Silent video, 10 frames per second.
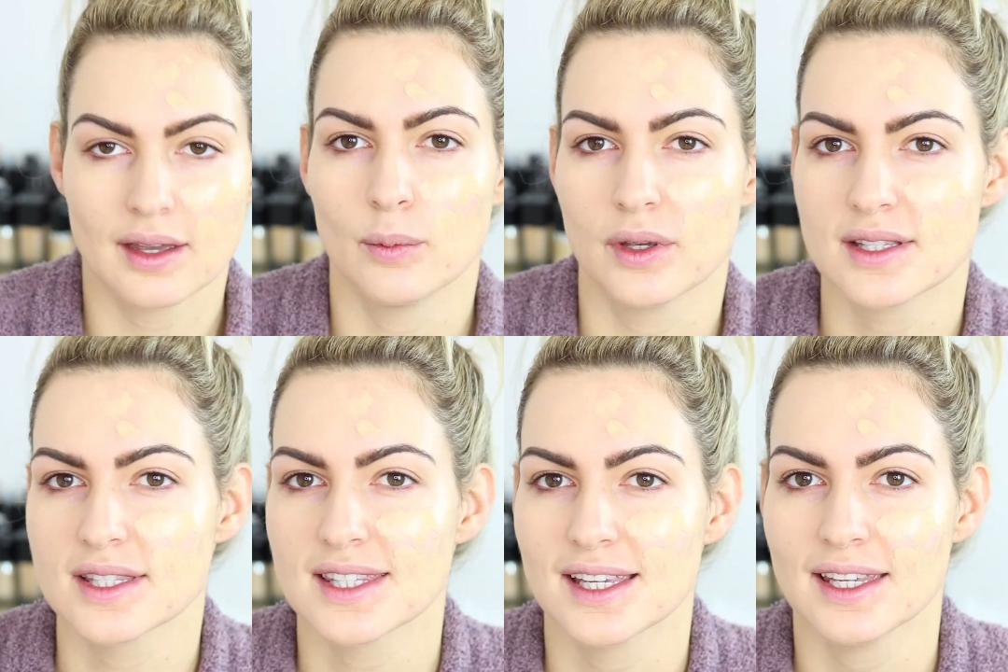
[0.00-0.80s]
And we can
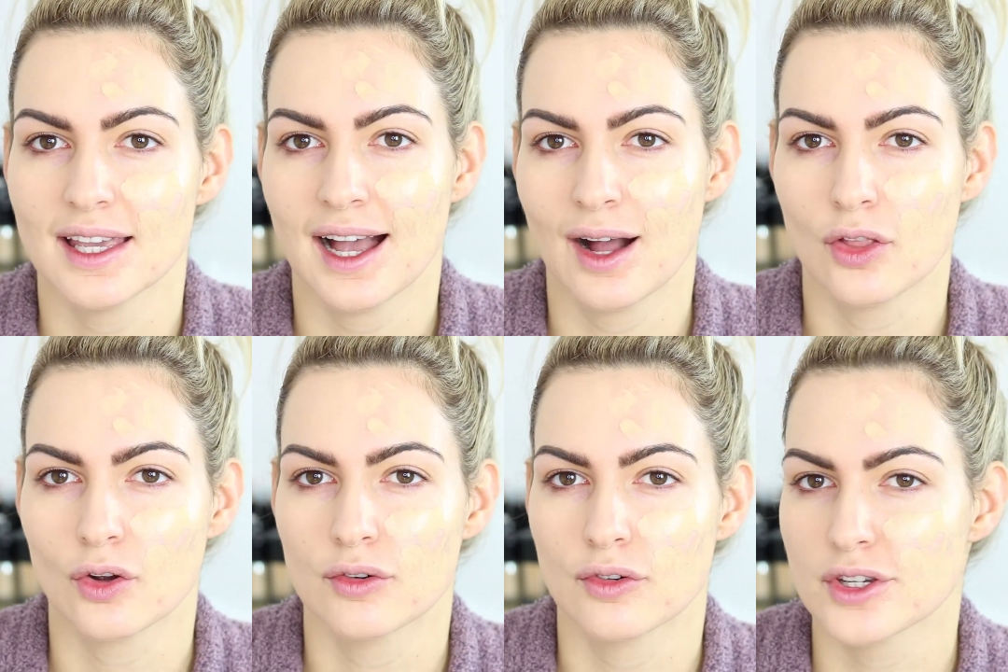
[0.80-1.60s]
see how the
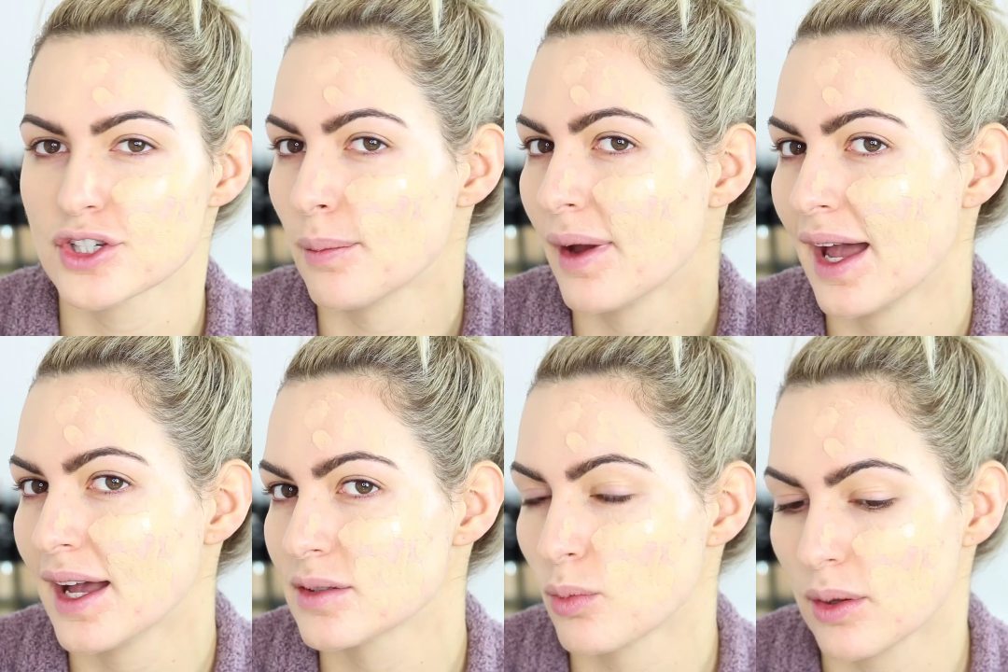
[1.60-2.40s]
coverage
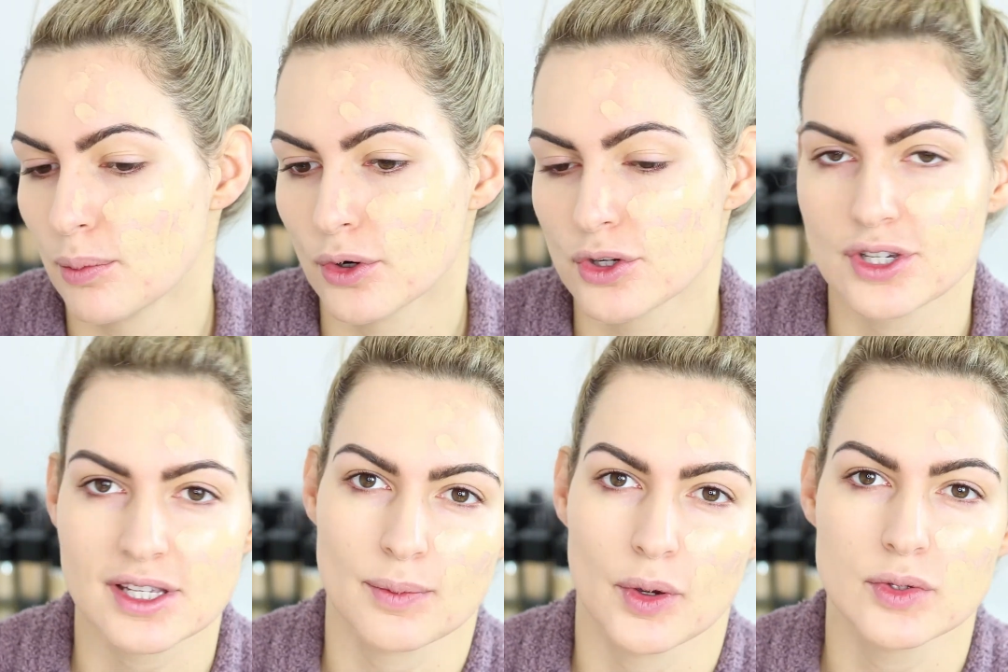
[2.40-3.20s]
compares with a brush
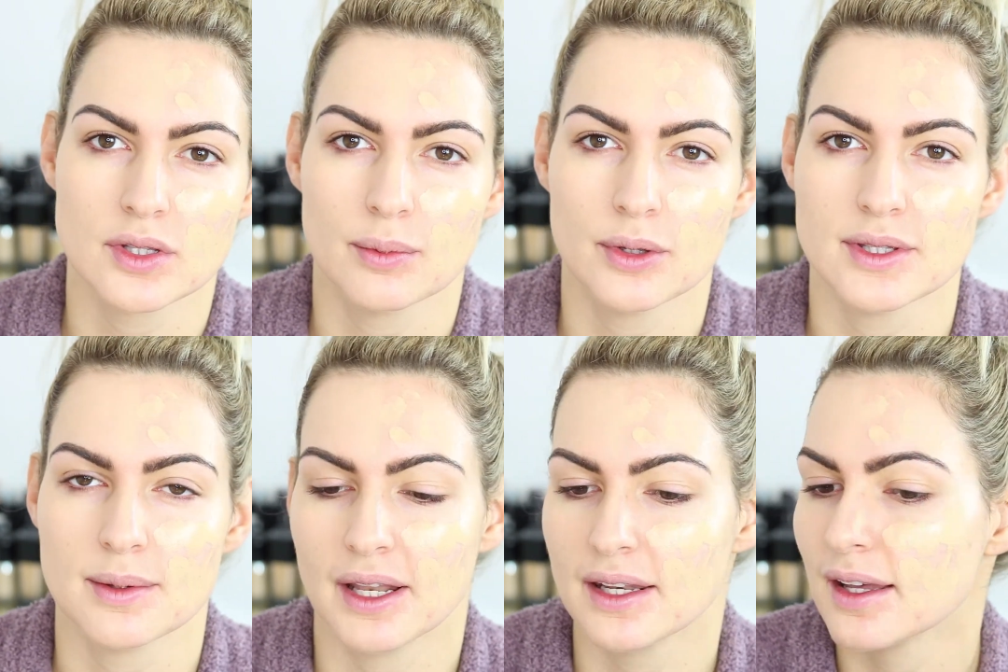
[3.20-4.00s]
as opposed to the beauty
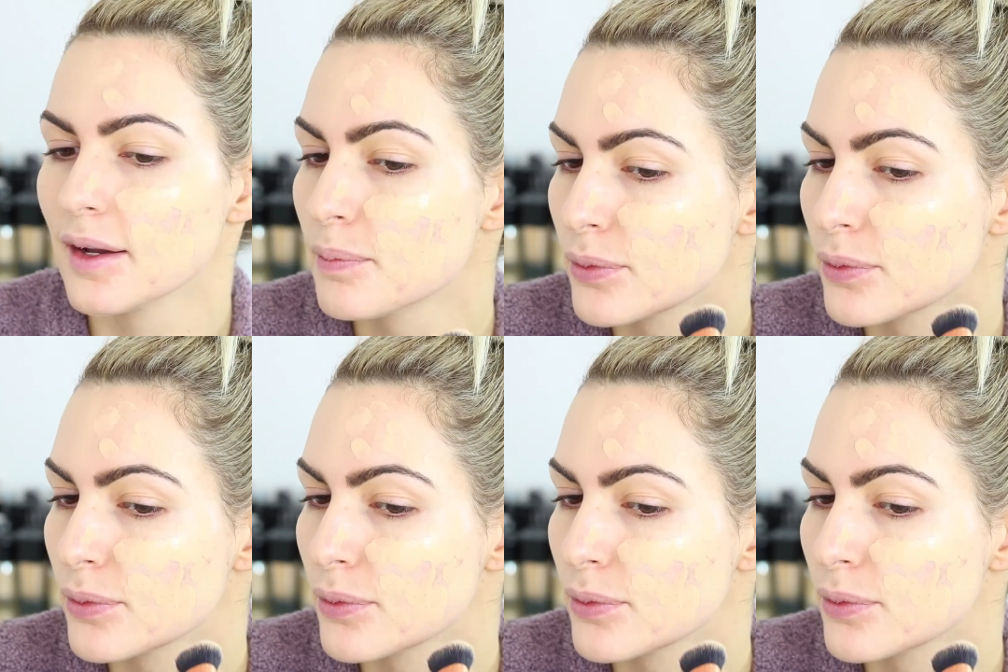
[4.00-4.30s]
blender.